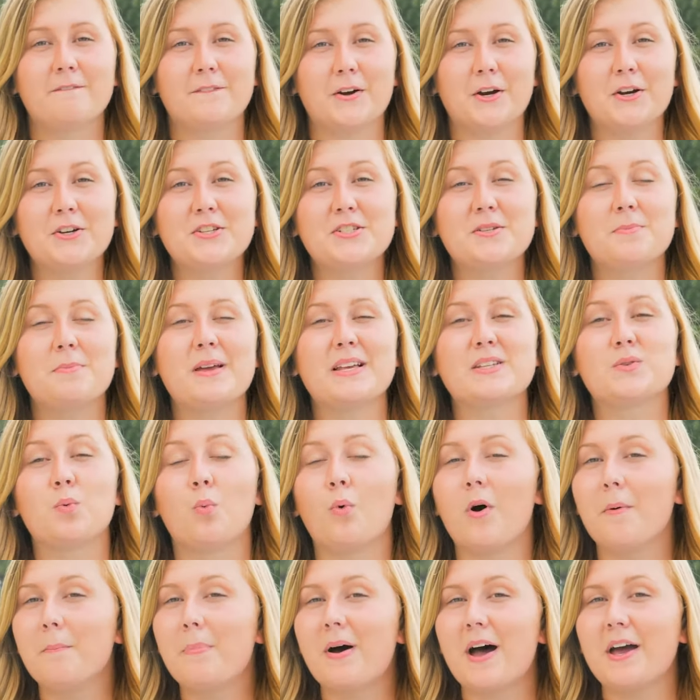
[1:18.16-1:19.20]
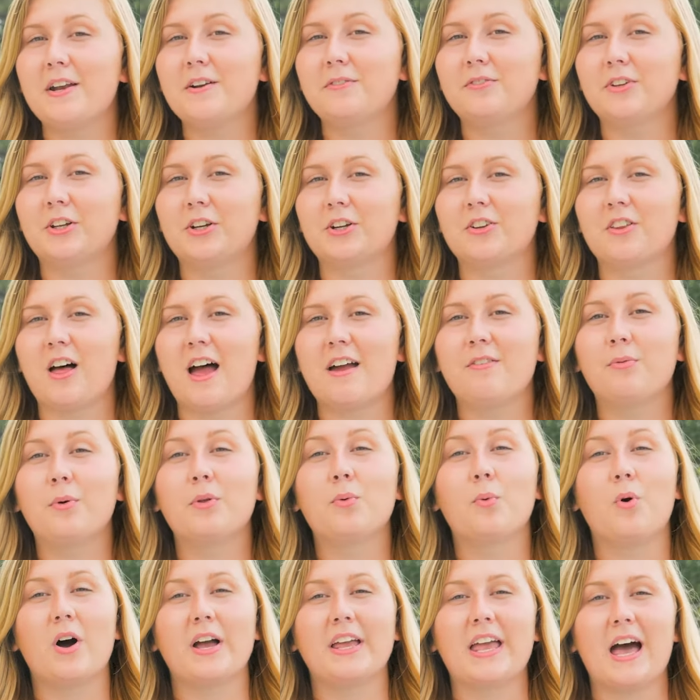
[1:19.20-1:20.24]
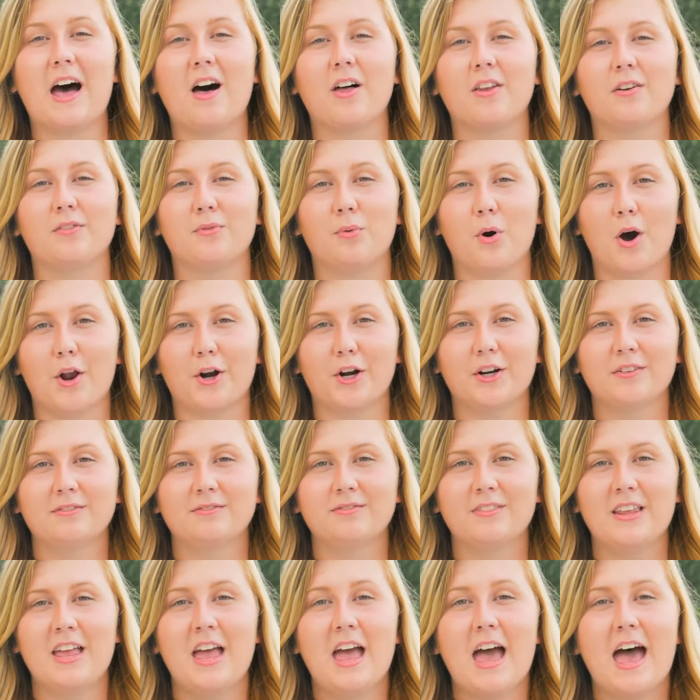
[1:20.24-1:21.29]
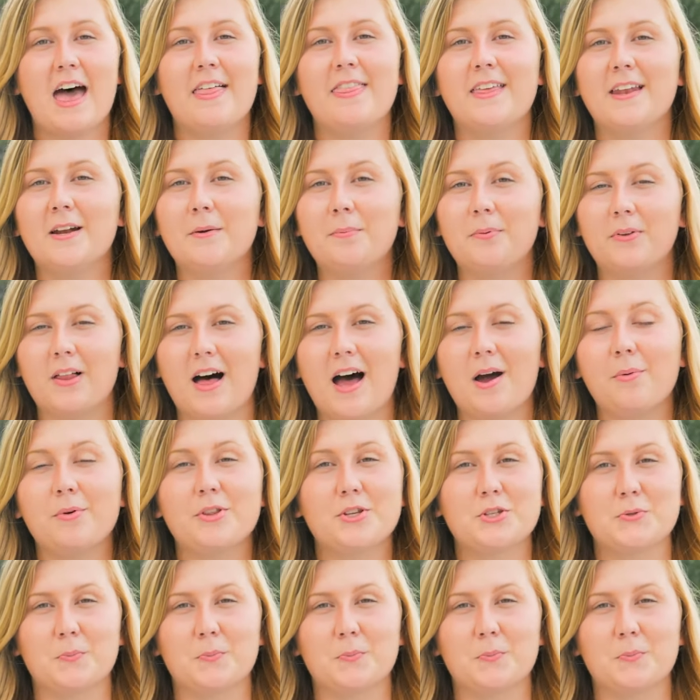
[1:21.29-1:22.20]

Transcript: First, mix 1 pint of Litter Life with 1 gallon of water, and then apply with a